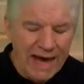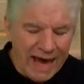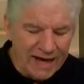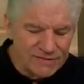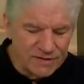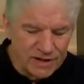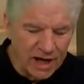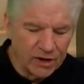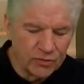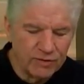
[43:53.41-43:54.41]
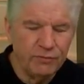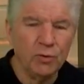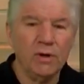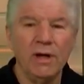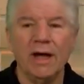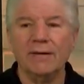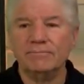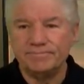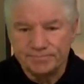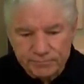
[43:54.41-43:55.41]
Ask the doctor if you can get,
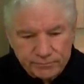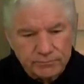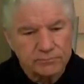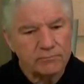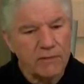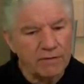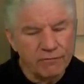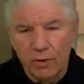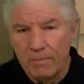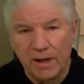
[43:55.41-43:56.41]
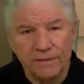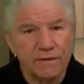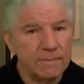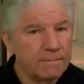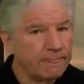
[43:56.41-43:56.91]
for a month,